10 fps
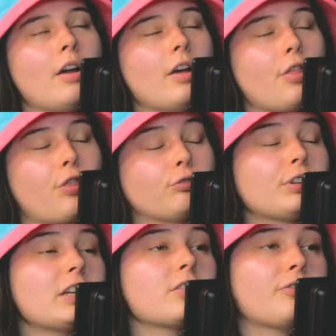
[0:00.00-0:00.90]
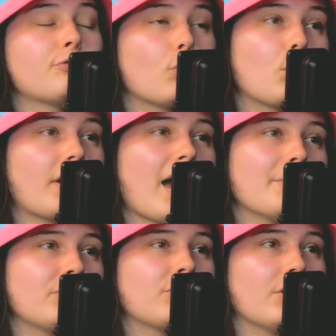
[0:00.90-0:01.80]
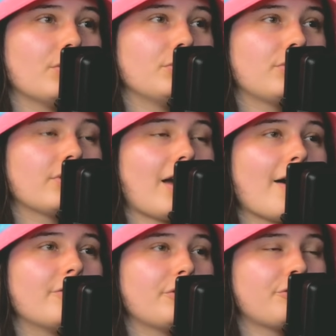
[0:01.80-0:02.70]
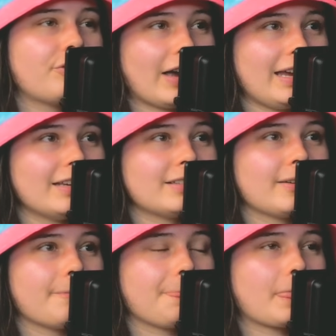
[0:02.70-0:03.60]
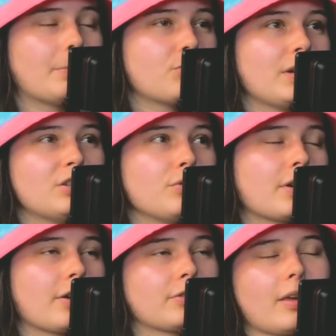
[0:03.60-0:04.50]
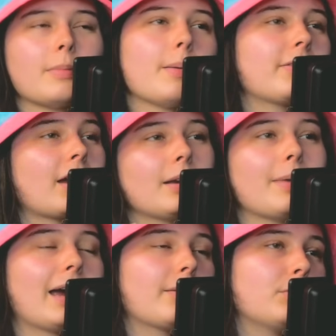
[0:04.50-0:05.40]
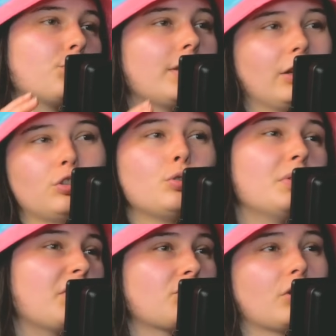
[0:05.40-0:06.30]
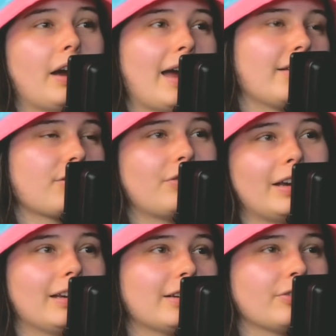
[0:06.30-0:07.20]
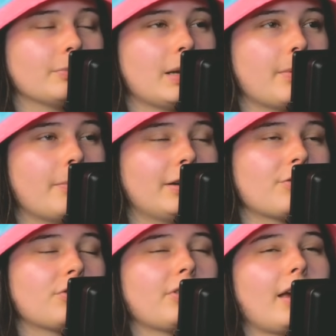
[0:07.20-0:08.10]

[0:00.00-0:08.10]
3 to 4 episodes of a fight between two characters, and maybe it's cutting back between 2 of the Straw Hats fighting different people, but it's just